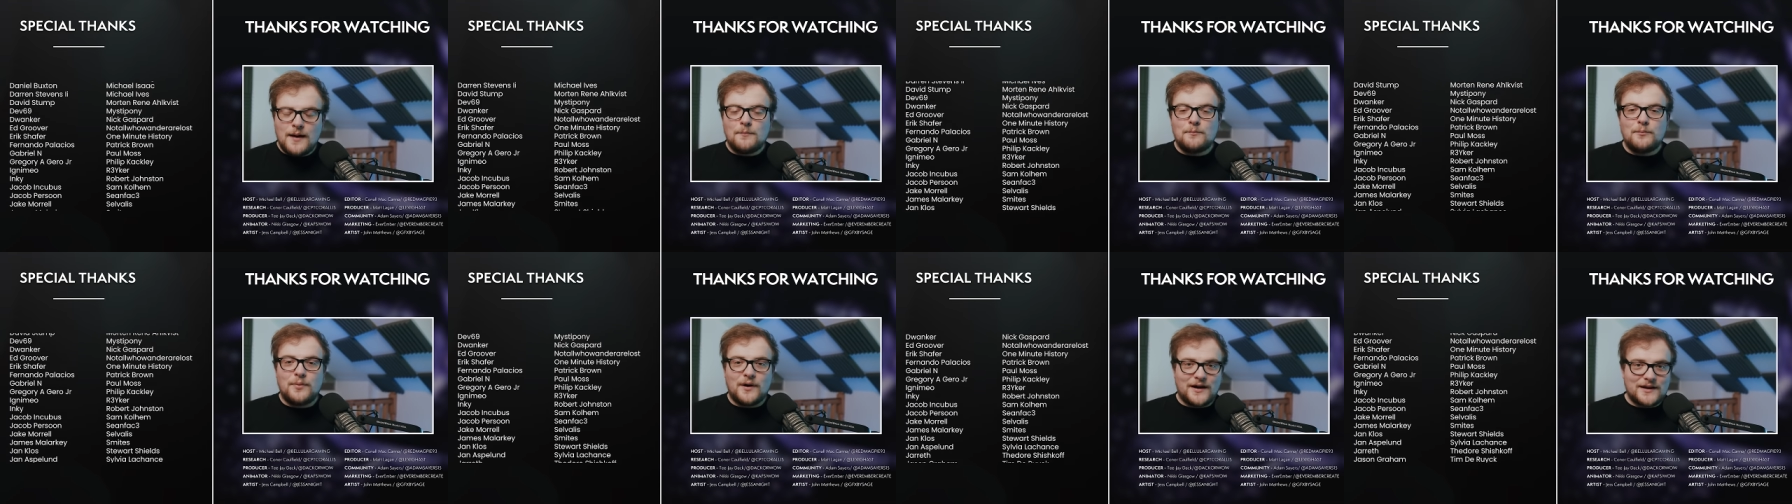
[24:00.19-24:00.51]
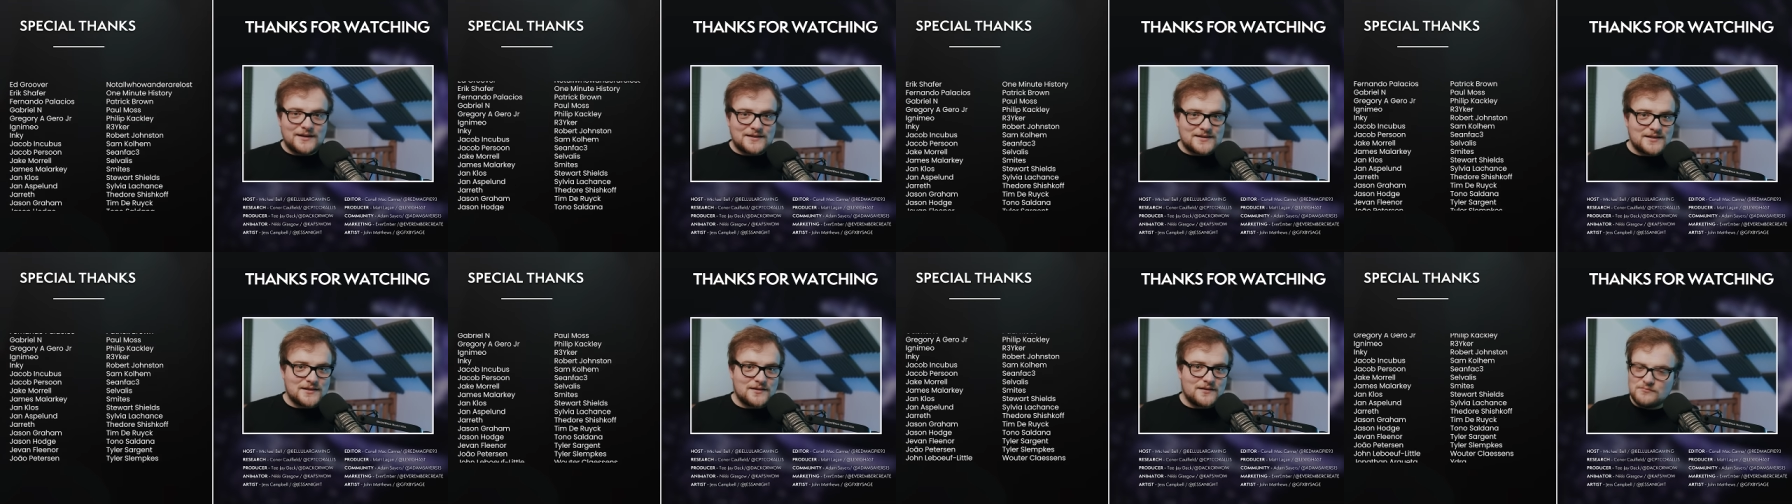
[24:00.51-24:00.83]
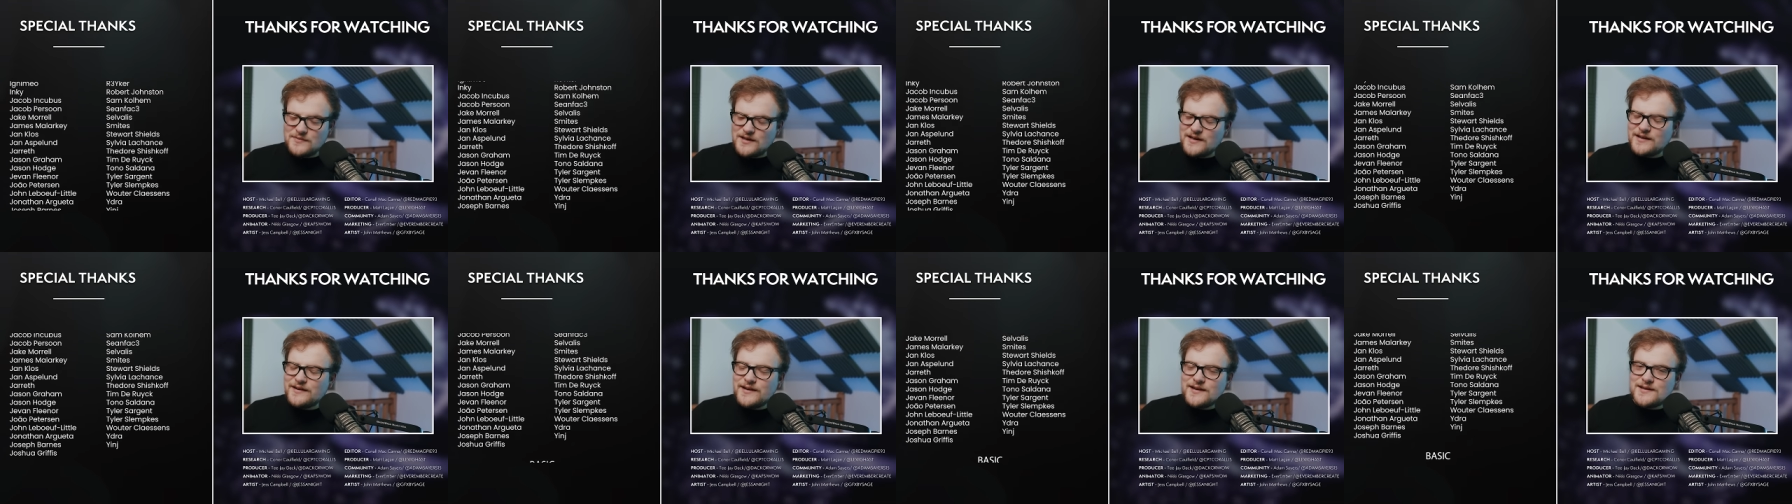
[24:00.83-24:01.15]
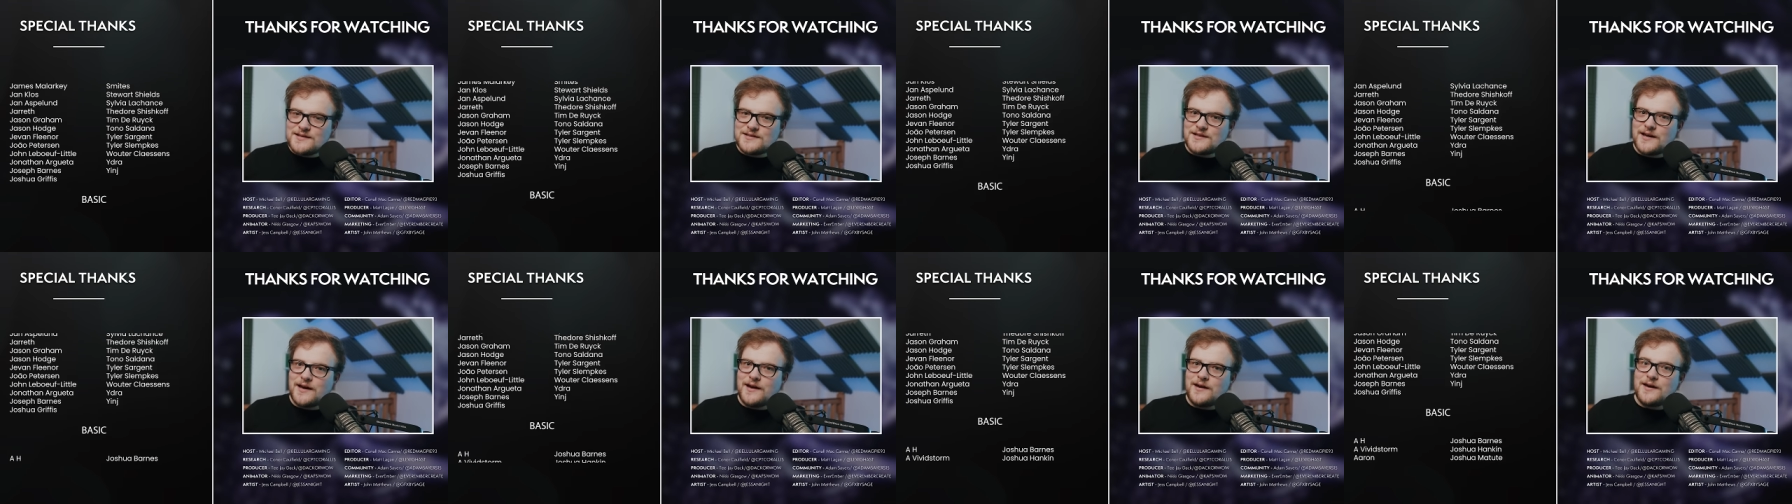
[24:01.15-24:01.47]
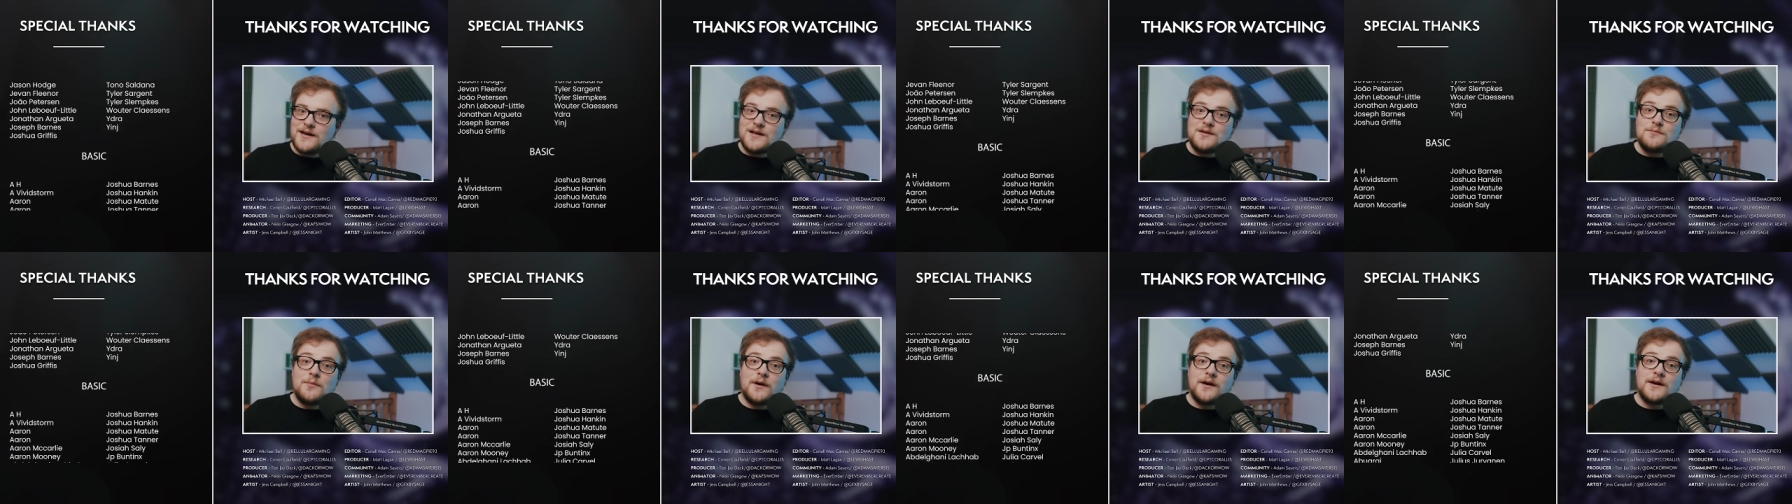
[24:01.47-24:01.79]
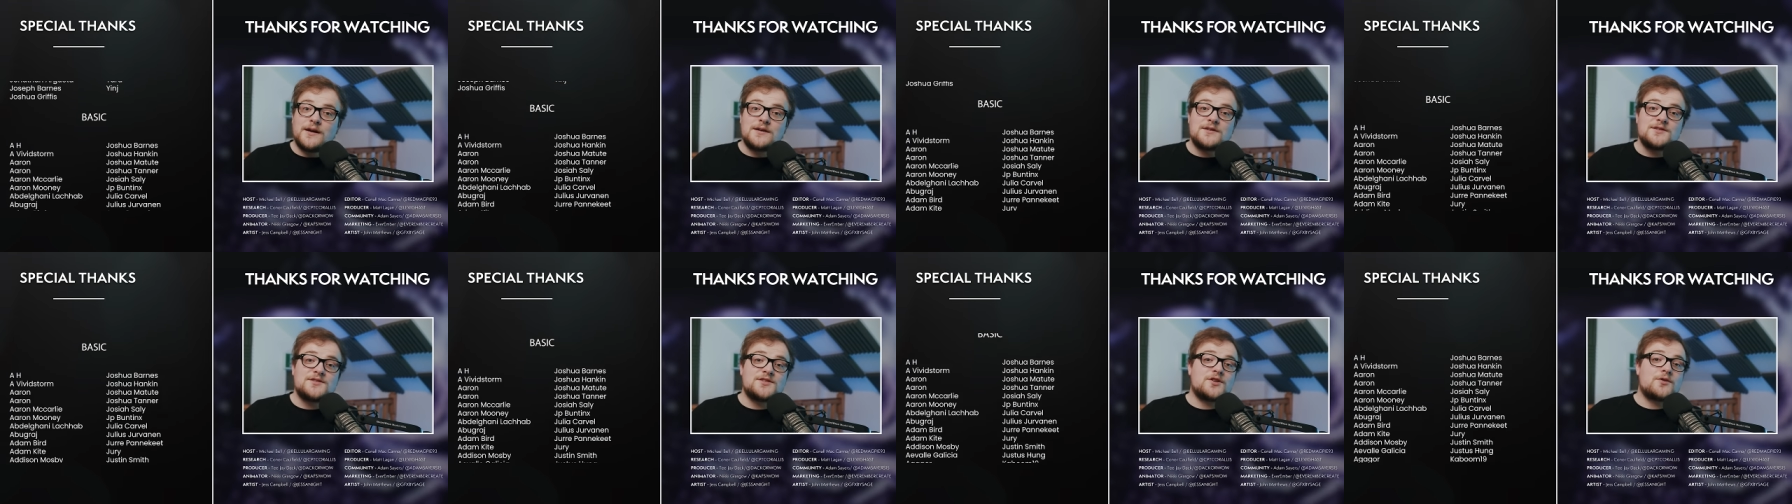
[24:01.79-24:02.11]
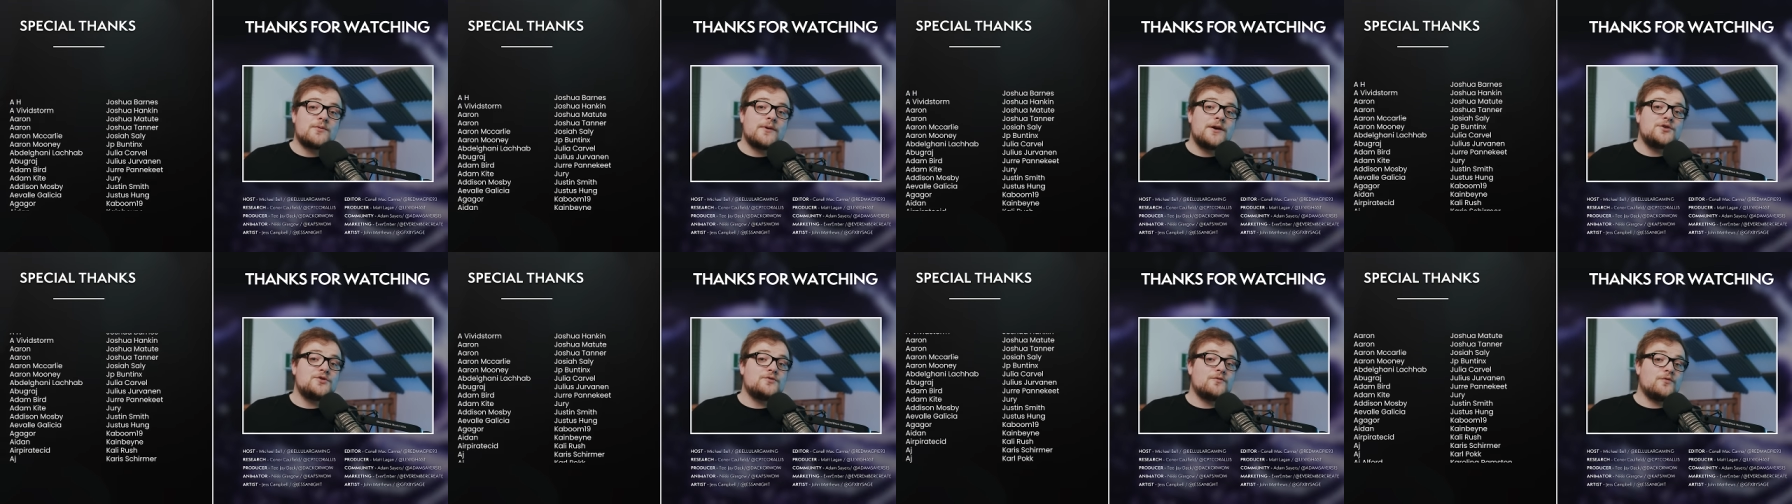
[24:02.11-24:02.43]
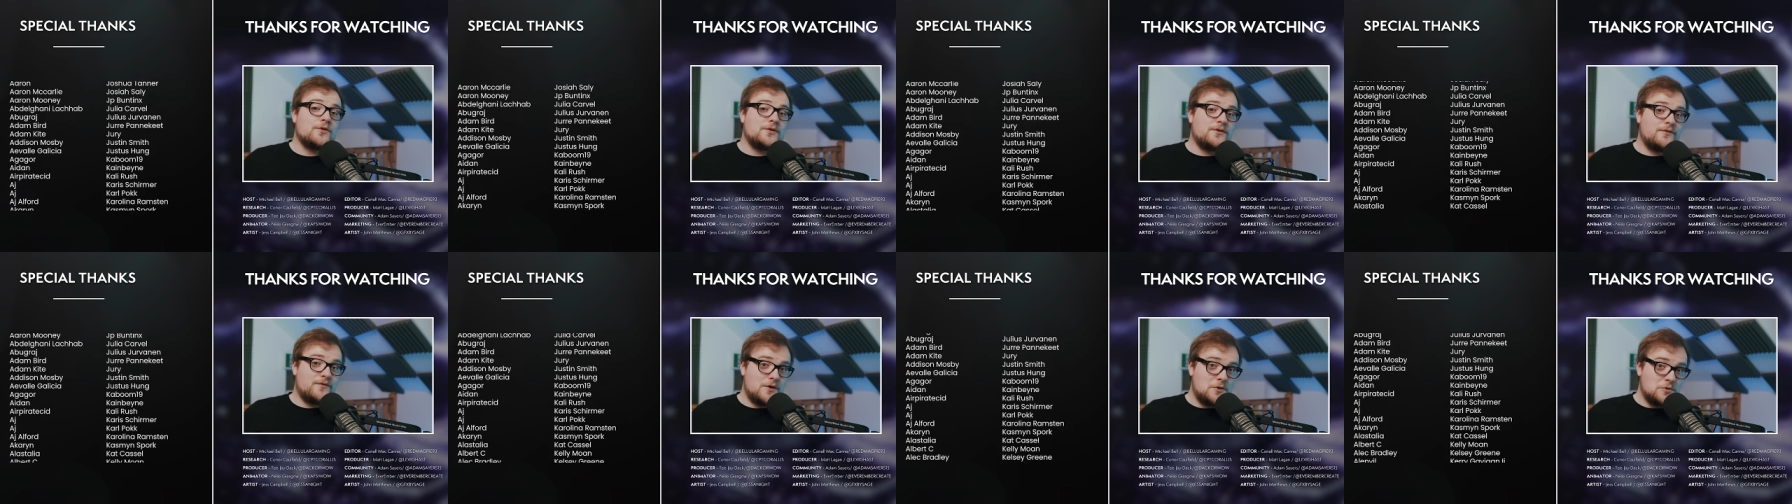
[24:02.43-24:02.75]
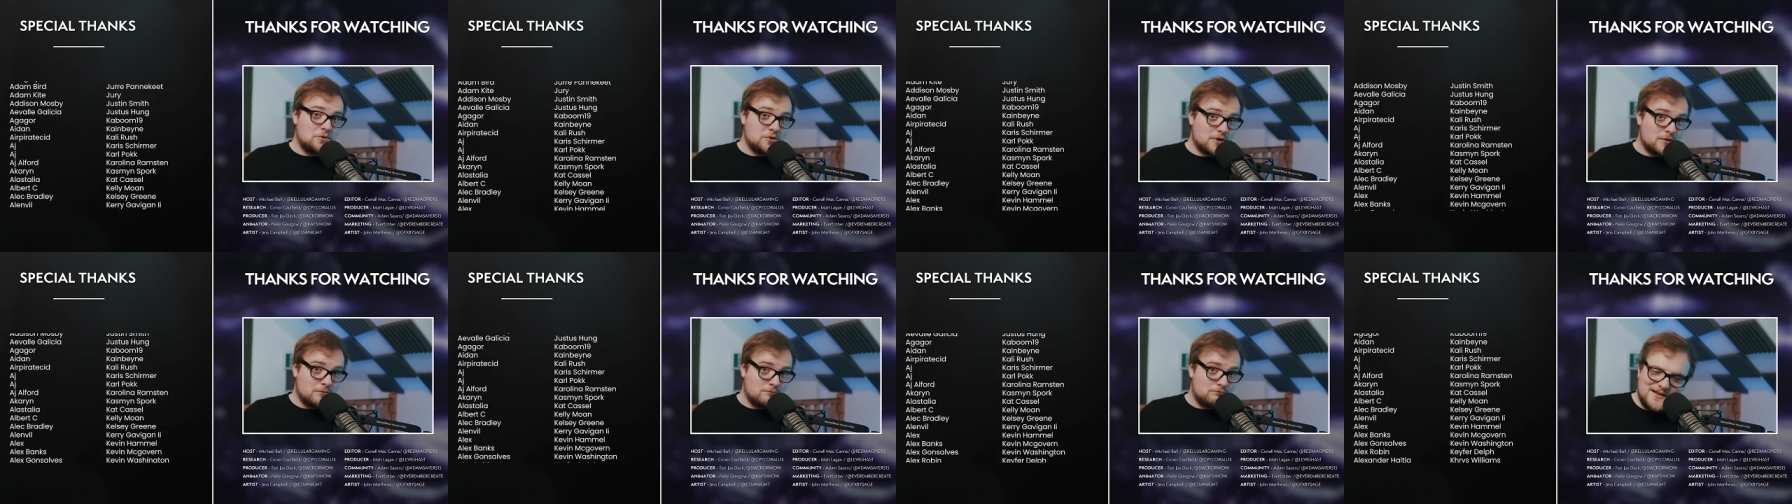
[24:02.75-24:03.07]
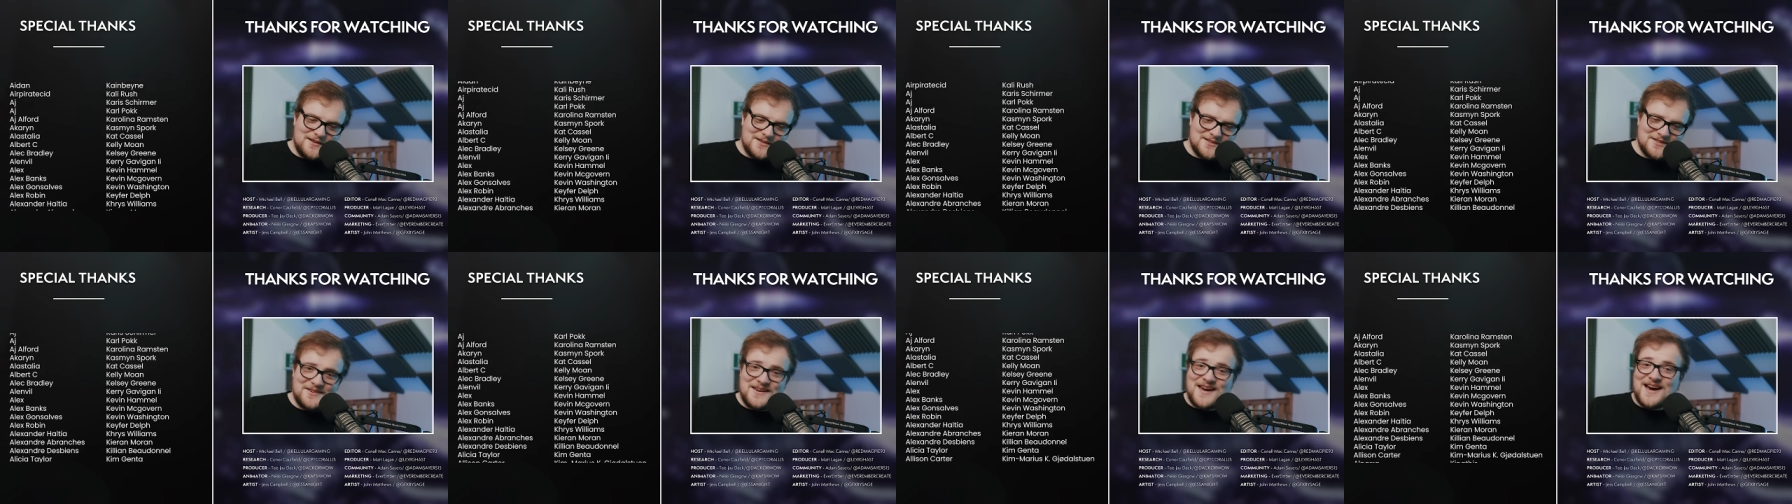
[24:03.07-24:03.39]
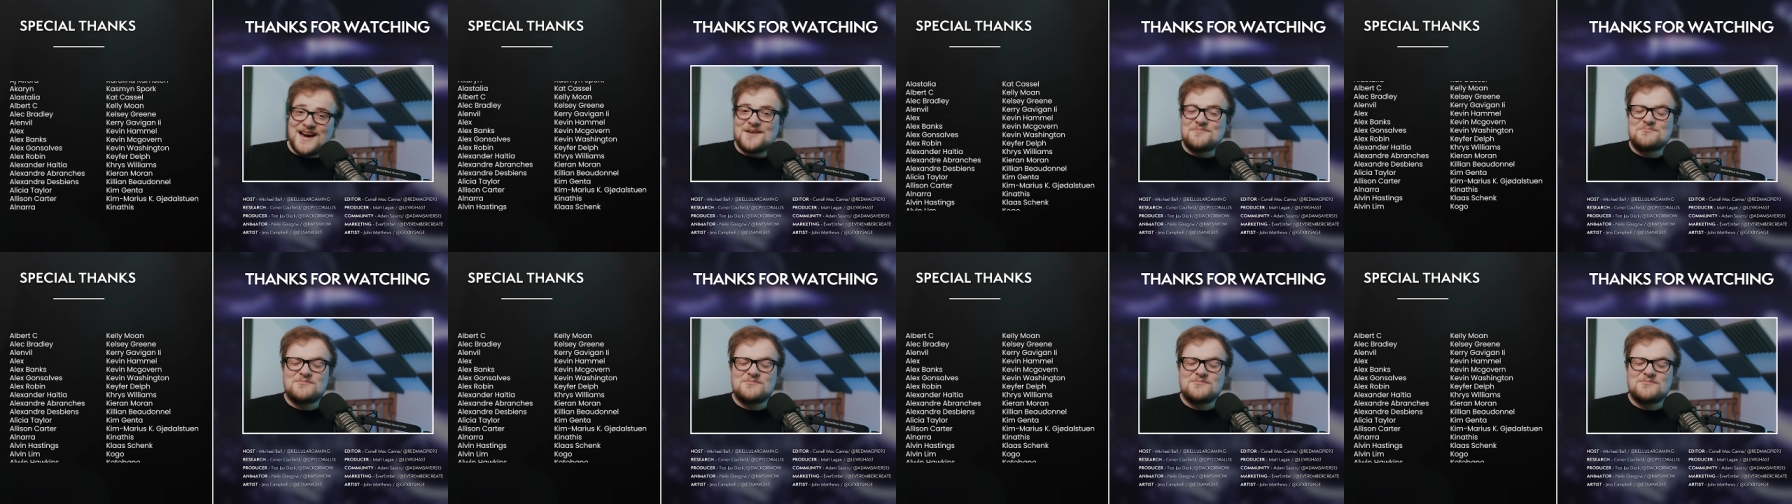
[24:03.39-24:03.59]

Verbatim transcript: but it is uh, in my consideration for the future. So yeah,